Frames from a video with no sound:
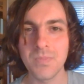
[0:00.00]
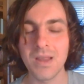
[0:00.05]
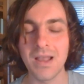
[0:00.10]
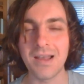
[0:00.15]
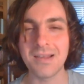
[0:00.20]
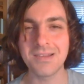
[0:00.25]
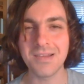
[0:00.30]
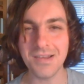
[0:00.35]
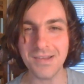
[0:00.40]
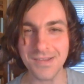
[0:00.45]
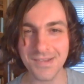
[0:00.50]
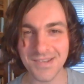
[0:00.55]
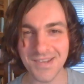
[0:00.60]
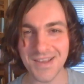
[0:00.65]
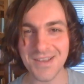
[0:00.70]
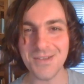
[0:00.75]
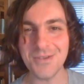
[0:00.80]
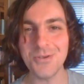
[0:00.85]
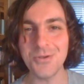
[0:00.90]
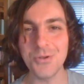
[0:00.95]
as the
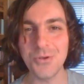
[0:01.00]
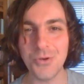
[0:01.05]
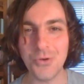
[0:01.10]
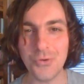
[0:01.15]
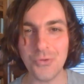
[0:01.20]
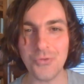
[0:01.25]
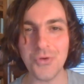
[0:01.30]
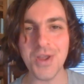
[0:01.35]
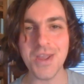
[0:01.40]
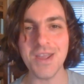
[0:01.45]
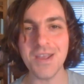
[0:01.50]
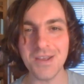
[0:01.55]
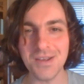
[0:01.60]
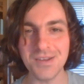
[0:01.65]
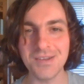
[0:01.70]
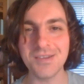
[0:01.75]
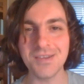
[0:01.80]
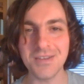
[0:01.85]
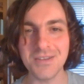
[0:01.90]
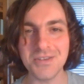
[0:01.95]
single
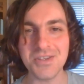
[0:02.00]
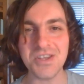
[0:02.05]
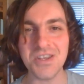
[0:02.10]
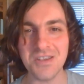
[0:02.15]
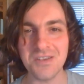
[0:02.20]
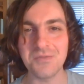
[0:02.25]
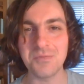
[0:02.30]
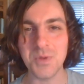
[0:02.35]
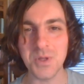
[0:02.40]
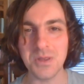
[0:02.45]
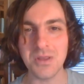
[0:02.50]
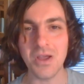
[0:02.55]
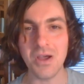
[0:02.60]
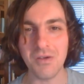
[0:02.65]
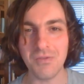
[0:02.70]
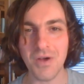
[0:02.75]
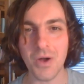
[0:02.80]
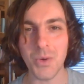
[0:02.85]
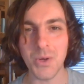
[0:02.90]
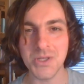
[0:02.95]
greatest achievement of
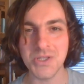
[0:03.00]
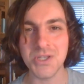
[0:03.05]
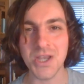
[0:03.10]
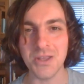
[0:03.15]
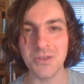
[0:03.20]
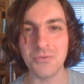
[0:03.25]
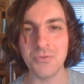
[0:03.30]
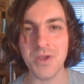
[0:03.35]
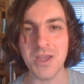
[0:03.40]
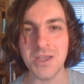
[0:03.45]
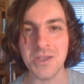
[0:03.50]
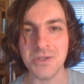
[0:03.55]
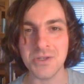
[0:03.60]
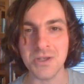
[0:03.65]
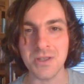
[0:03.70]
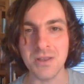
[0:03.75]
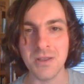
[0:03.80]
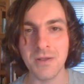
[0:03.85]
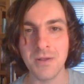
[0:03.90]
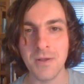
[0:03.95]
our generation.
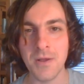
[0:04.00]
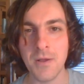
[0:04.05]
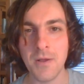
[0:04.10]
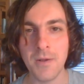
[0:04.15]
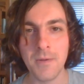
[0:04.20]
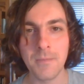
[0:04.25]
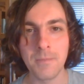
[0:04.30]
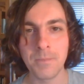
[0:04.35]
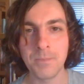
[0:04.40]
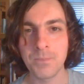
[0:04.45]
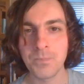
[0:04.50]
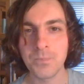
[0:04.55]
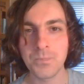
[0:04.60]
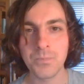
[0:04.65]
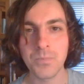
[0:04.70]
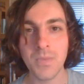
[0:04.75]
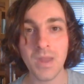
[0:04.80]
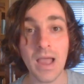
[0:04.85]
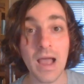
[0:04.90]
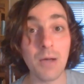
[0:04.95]

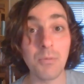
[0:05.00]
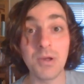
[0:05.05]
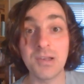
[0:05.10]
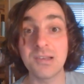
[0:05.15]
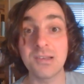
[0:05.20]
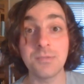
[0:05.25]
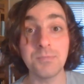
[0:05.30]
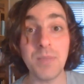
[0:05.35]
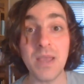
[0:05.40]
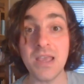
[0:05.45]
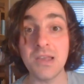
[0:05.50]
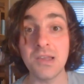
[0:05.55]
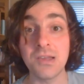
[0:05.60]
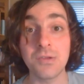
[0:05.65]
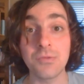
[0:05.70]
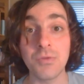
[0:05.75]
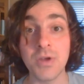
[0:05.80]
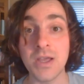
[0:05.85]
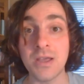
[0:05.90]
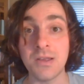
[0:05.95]
Our space
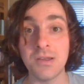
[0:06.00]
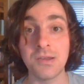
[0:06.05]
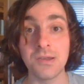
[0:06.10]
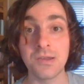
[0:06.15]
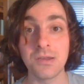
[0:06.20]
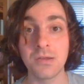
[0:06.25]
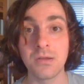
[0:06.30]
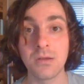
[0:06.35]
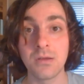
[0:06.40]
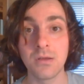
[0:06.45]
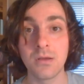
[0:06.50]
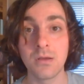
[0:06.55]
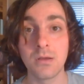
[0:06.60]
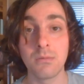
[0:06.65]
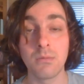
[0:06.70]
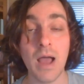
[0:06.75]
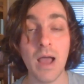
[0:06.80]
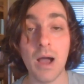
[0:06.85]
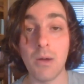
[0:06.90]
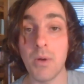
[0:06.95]
race,
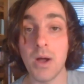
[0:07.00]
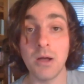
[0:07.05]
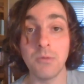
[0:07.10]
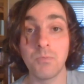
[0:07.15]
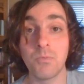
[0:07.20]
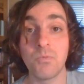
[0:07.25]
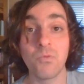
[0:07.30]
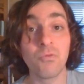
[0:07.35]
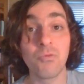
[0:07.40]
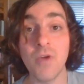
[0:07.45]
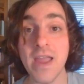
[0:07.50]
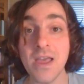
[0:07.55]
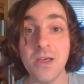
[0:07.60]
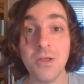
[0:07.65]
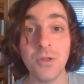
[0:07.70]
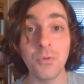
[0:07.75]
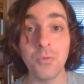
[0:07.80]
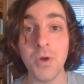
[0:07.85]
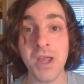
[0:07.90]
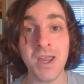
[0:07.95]
our
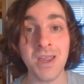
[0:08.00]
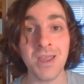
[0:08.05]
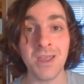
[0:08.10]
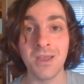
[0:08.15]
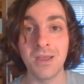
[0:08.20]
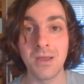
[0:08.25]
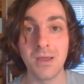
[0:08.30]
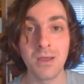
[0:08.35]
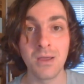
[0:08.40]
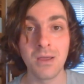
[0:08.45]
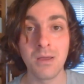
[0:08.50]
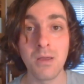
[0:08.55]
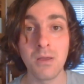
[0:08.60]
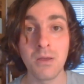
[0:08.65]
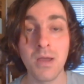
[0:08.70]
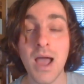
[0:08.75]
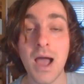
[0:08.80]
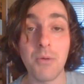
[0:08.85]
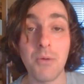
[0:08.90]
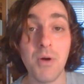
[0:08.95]
railway,
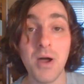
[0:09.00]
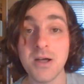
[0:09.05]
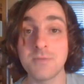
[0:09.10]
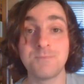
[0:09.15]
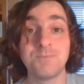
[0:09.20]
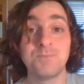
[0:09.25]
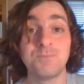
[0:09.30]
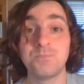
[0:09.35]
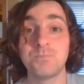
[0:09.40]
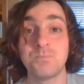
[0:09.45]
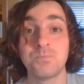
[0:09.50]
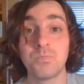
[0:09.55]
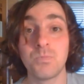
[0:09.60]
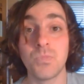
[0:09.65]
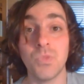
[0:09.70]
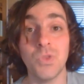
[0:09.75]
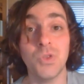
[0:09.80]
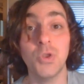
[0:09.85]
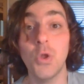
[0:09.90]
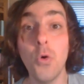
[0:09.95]
our
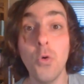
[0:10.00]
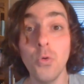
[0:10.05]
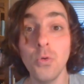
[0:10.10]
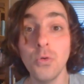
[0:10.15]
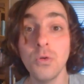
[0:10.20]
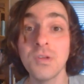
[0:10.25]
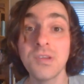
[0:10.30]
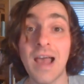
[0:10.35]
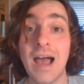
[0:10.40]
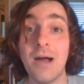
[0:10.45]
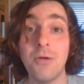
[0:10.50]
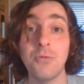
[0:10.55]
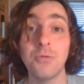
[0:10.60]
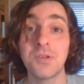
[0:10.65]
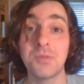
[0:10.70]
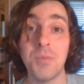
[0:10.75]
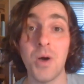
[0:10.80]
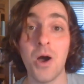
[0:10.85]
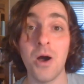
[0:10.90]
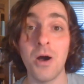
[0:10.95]
Noel's house
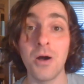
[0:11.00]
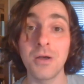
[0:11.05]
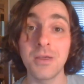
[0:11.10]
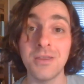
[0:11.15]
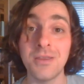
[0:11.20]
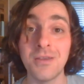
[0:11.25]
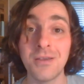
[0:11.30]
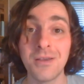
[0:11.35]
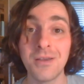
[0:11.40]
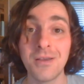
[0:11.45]
party.